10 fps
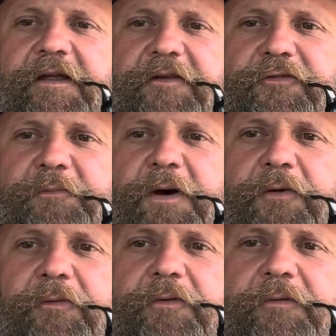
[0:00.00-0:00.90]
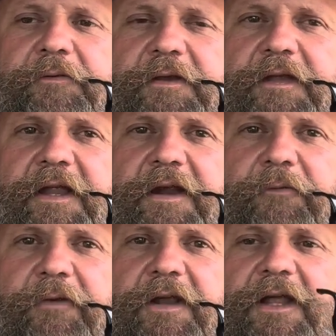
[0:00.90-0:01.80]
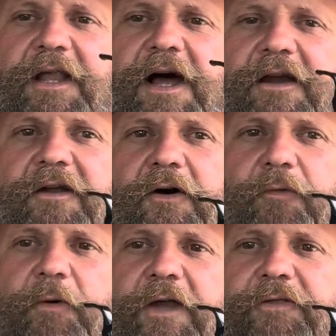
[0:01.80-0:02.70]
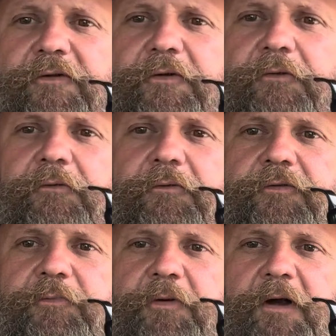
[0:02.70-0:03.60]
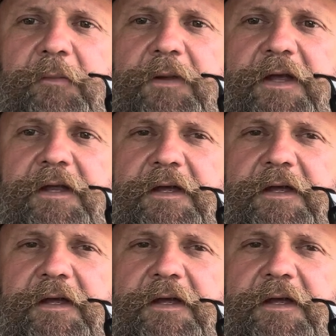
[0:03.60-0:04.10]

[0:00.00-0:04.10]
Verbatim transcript: I smoked that I really liked all the way through was probably